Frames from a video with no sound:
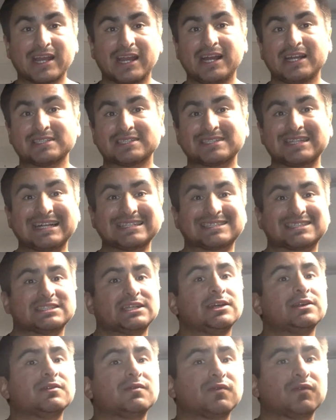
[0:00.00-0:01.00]
guys, that's
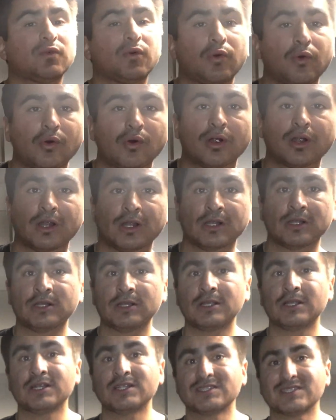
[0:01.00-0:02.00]
it for
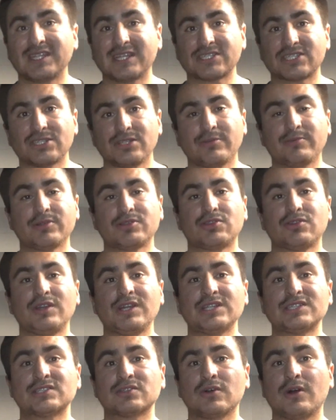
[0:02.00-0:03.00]
section number
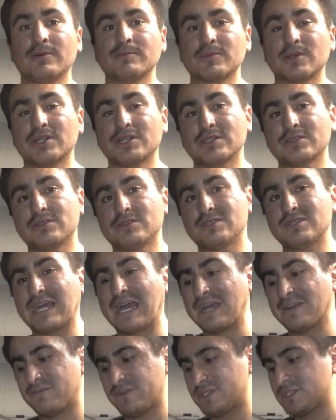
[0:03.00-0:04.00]
3. So I'm going to
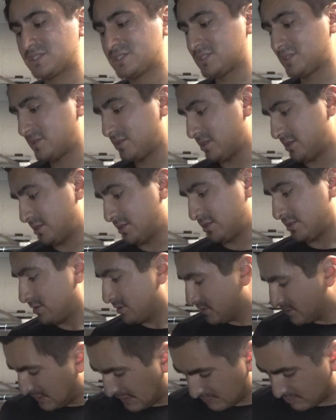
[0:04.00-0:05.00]
dive into
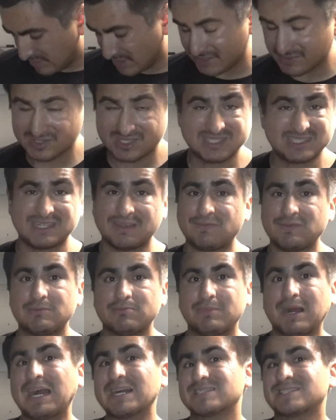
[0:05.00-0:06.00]
the, I believe,
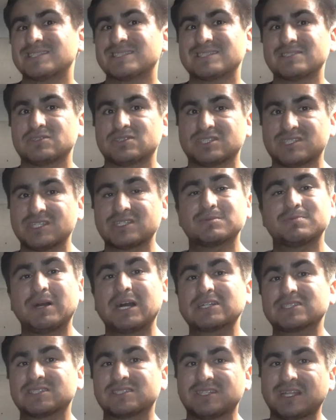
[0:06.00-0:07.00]
7 boxes or 6
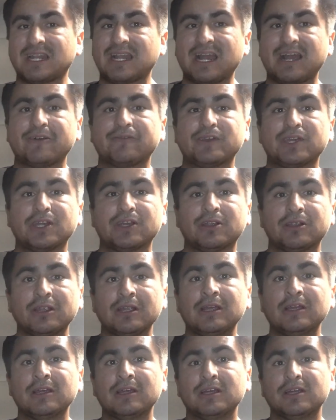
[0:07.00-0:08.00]
boxes that I have here.
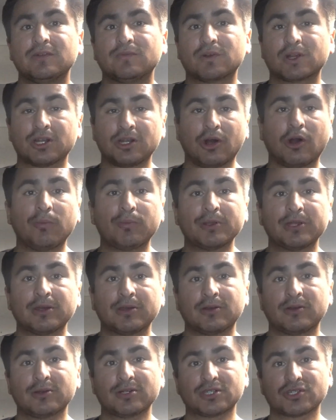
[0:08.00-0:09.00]
We're going to open them
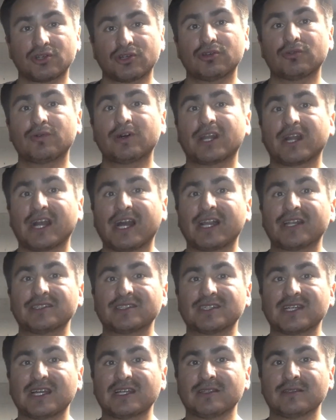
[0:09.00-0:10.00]
and I'm going to show you what I got
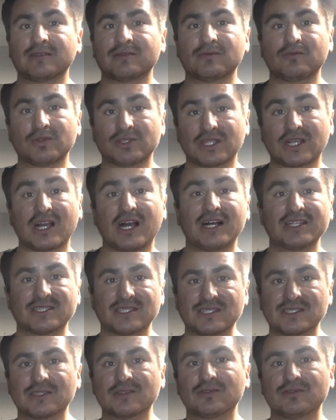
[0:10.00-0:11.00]
inside, what the
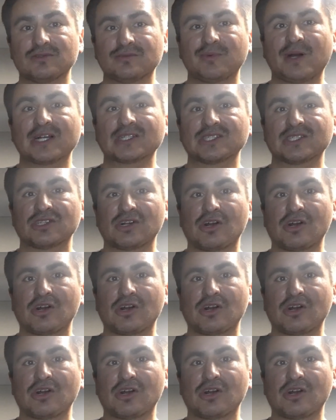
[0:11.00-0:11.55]
contents of those boxes